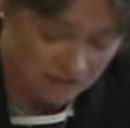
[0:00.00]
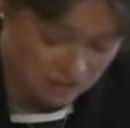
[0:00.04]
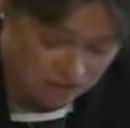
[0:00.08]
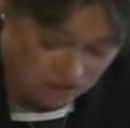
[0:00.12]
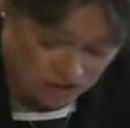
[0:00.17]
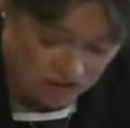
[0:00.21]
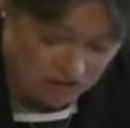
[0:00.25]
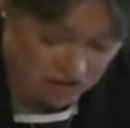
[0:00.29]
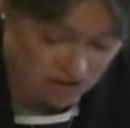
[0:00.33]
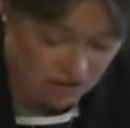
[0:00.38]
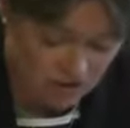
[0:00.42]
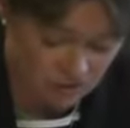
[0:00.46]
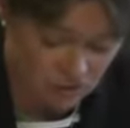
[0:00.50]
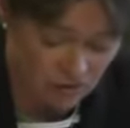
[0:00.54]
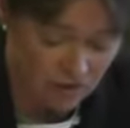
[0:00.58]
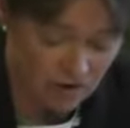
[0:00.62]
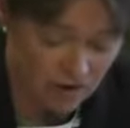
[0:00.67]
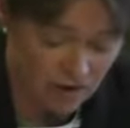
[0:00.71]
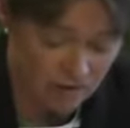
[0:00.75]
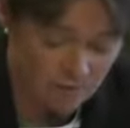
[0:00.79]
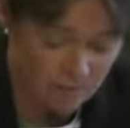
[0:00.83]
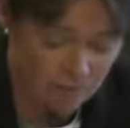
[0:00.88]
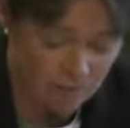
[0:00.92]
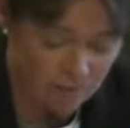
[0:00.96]
just
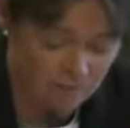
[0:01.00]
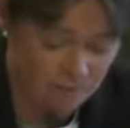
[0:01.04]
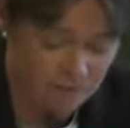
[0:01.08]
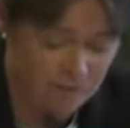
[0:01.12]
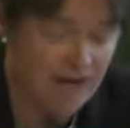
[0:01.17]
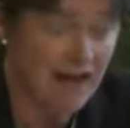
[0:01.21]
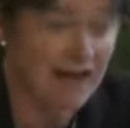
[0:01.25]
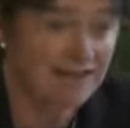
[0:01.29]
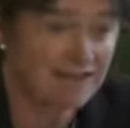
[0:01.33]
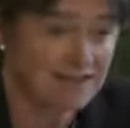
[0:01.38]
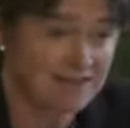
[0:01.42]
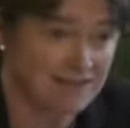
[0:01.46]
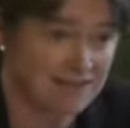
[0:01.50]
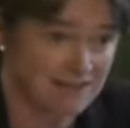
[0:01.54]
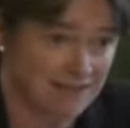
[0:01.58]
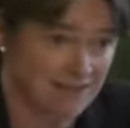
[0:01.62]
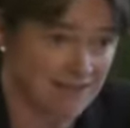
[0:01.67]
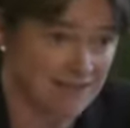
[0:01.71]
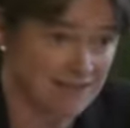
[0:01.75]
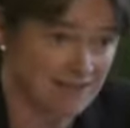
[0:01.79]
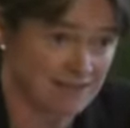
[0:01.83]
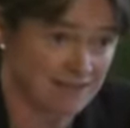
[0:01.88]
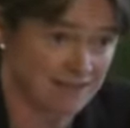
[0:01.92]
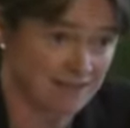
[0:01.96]
described, we've been adding
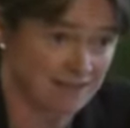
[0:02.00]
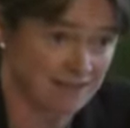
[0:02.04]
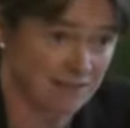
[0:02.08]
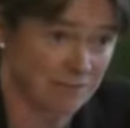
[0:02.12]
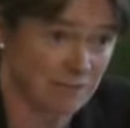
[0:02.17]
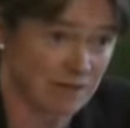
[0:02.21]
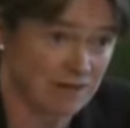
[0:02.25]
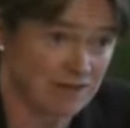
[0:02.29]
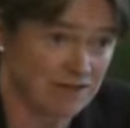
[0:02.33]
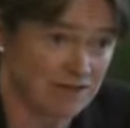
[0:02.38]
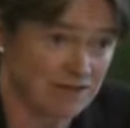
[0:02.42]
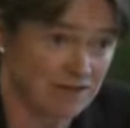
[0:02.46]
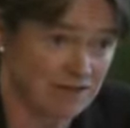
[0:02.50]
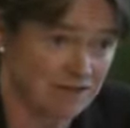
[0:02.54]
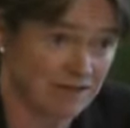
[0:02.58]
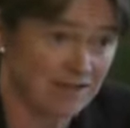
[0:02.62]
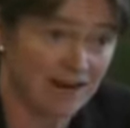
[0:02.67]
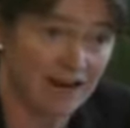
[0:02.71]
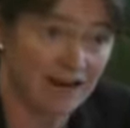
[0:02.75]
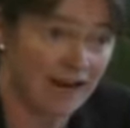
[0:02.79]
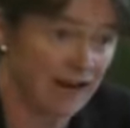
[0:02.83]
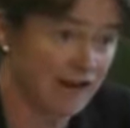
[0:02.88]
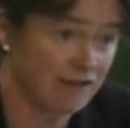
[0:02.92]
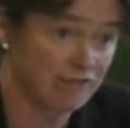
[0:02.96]
testing capacity
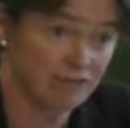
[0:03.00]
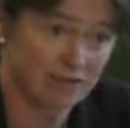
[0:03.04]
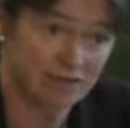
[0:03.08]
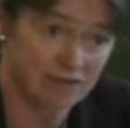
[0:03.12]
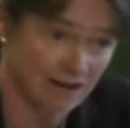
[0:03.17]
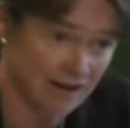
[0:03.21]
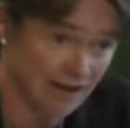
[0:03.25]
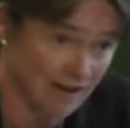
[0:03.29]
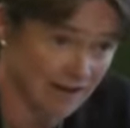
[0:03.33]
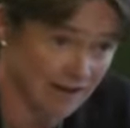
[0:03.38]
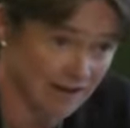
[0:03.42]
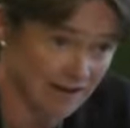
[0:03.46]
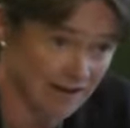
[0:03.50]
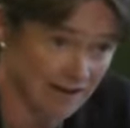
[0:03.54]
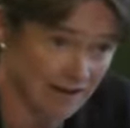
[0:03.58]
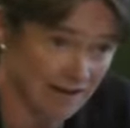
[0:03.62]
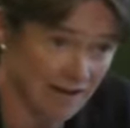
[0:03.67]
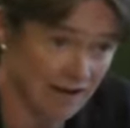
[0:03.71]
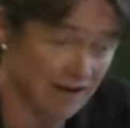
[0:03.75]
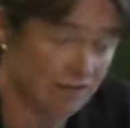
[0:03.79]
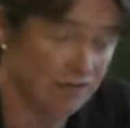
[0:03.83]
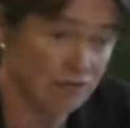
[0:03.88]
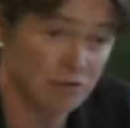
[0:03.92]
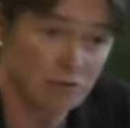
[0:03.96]
every day,
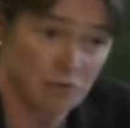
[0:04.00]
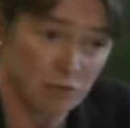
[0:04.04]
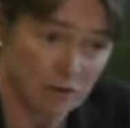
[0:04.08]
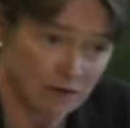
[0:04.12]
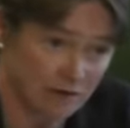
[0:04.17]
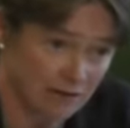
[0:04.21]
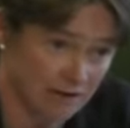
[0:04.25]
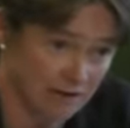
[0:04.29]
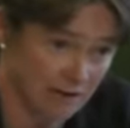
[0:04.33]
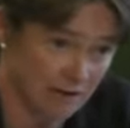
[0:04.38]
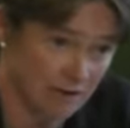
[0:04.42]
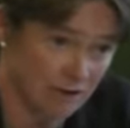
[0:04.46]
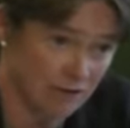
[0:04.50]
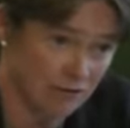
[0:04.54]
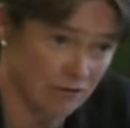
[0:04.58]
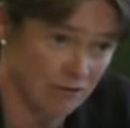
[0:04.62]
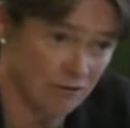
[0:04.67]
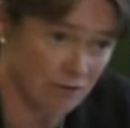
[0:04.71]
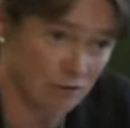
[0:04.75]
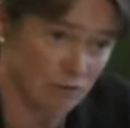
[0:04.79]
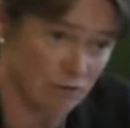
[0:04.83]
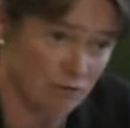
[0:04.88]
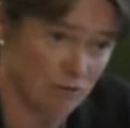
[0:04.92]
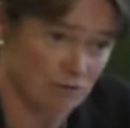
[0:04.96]
every week, over the
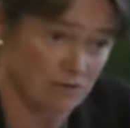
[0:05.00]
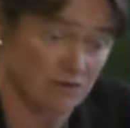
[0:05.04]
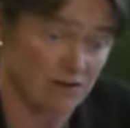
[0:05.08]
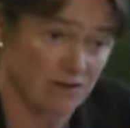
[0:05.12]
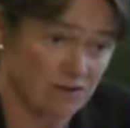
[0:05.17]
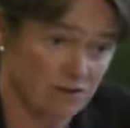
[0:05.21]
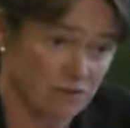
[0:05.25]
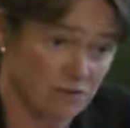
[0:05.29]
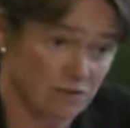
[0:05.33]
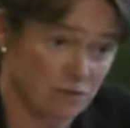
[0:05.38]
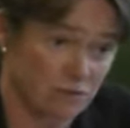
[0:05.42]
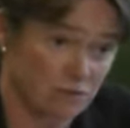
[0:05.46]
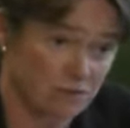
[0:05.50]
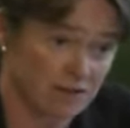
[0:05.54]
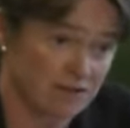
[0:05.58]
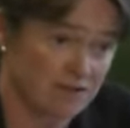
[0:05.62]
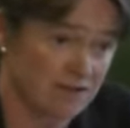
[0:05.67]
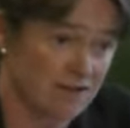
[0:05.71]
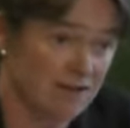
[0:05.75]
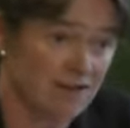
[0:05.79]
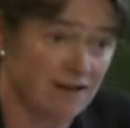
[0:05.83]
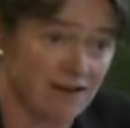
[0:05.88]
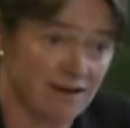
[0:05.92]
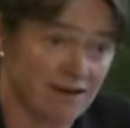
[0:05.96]
course of the last few weeks,
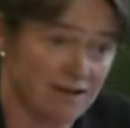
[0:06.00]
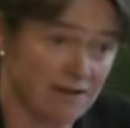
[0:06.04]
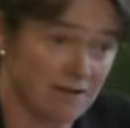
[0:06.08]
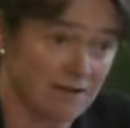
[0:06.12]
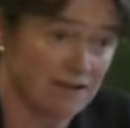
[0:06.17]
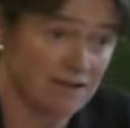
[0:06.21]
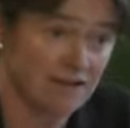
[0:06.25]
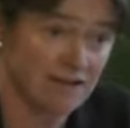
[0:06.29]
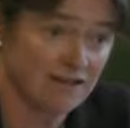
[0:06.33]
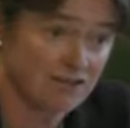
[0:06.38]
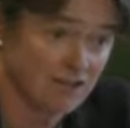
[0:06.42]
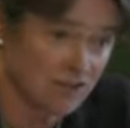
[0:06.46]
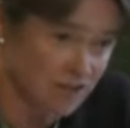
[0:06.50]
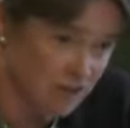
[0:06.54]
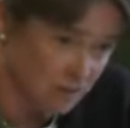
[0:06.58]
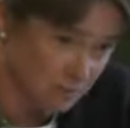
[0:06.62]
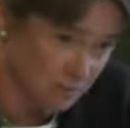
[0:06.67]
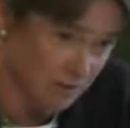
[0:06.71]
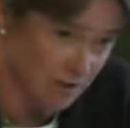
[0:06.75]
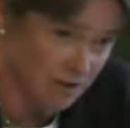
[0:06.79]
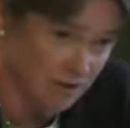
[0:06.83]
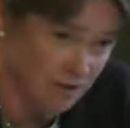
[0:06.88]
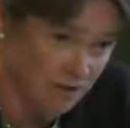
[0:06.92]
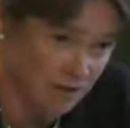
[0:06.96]
in
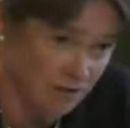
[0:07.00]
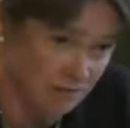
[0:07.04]
anticipation.